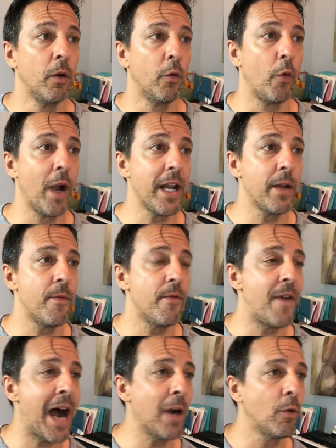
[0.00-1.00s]
Random
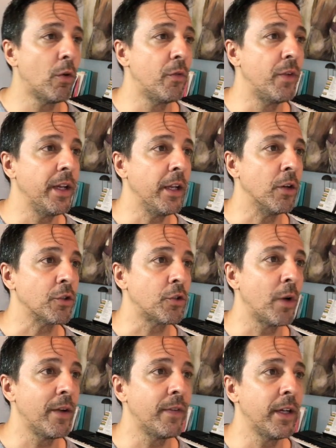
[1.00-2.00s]
viral videos.
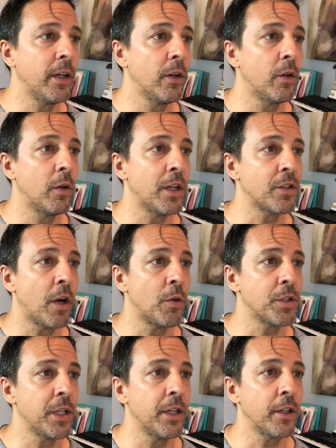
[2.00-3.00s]
Great video as
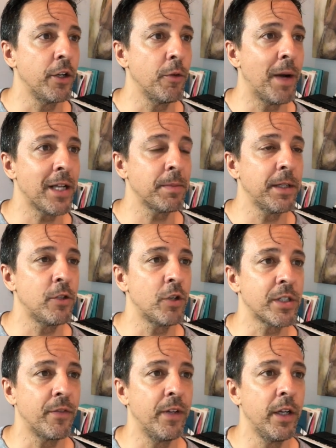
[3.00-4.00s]
always, Anna. Can you possibly
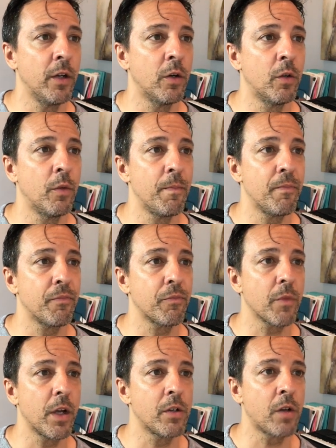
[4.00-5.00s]
address a video
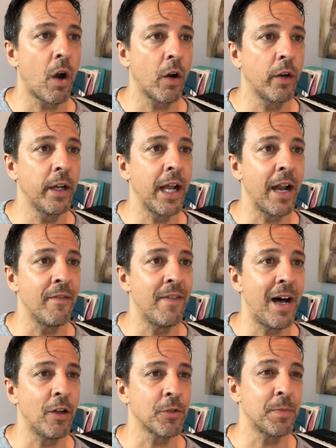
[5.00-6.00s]
targeting on
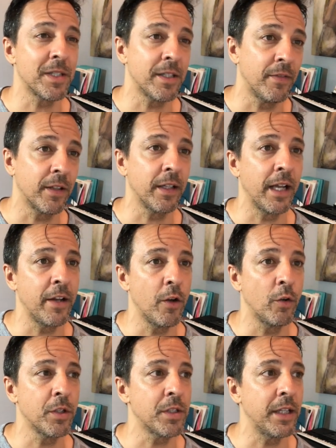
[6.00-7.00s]
vowels specifically? I
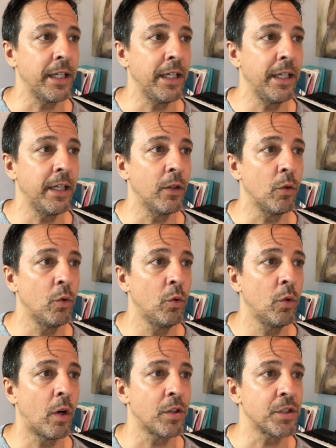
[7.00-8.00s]
noticed the E and
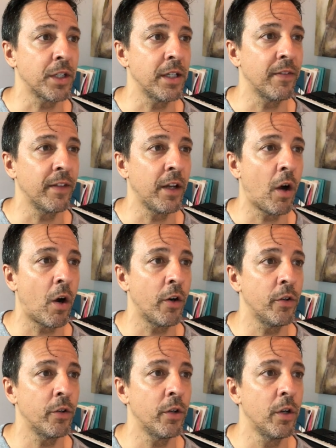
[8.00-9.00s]
OO are significantly
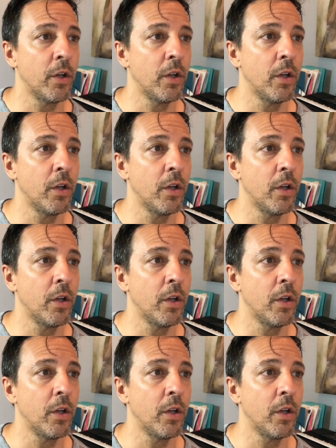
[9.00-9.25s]
harder